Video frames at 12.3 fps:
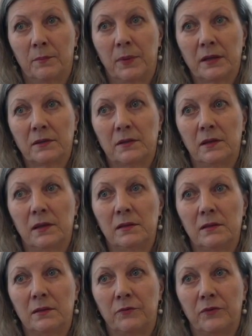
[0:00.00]
but
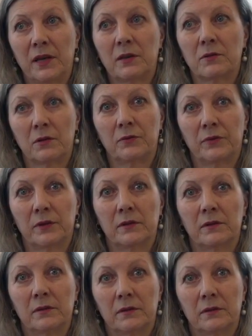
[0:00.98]
in the figure of
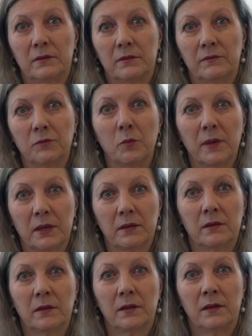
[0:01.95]
a
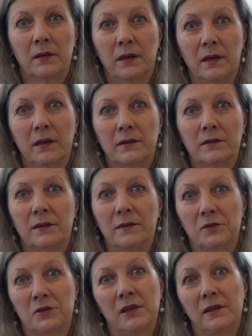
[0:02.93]
woman. And
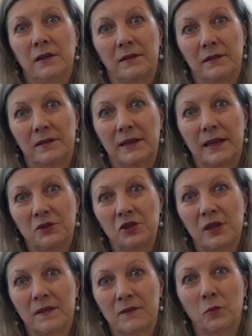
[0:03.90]
she then
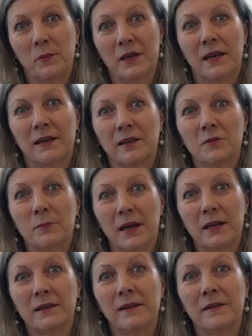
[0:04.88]
she is dominated
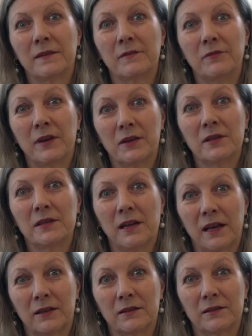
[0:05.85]
by this very
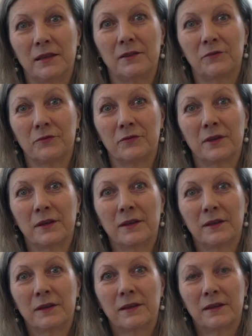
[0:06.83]
negative
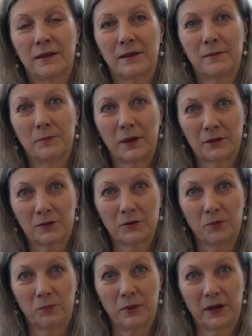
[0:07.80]
mother
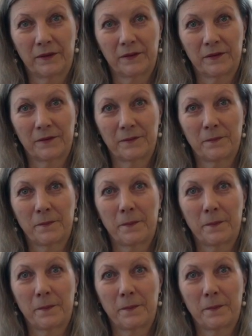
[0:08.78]
complex.